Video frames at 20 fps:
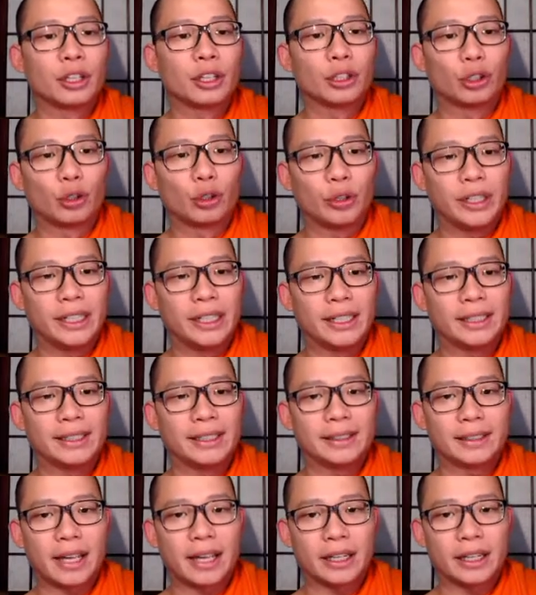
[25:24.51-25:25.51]
greed and
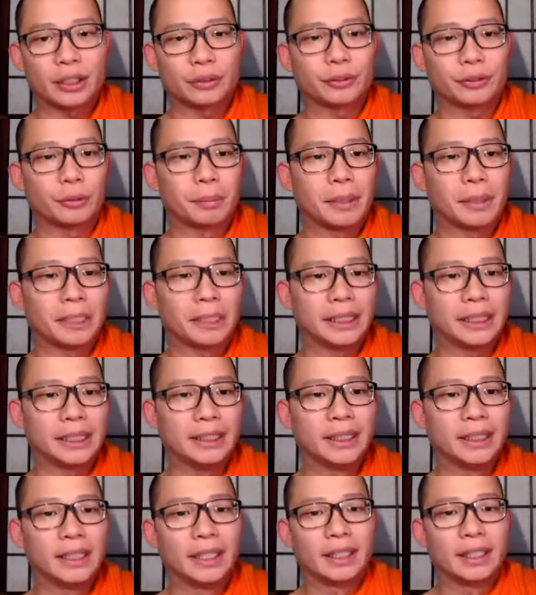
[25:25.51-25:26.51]
desire for money,
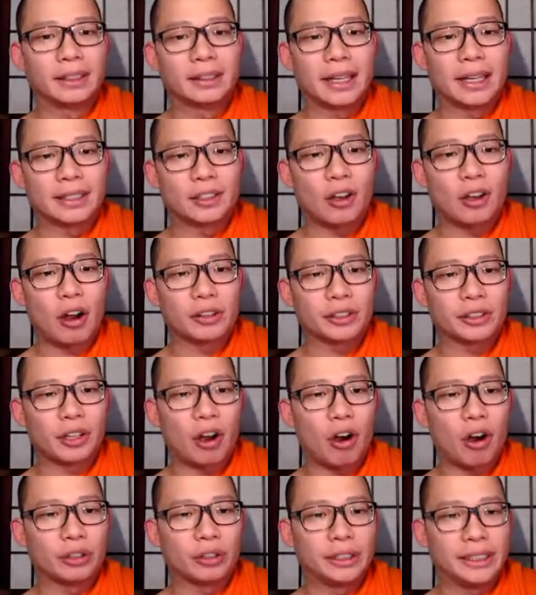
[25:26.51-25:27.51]
that's causing
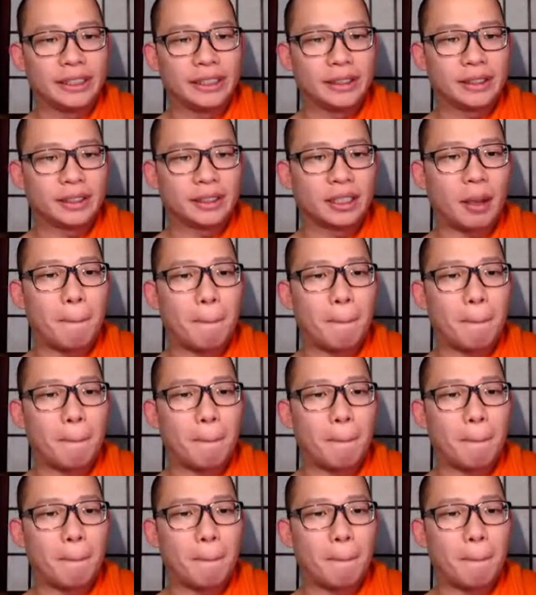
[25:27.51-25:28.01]
all these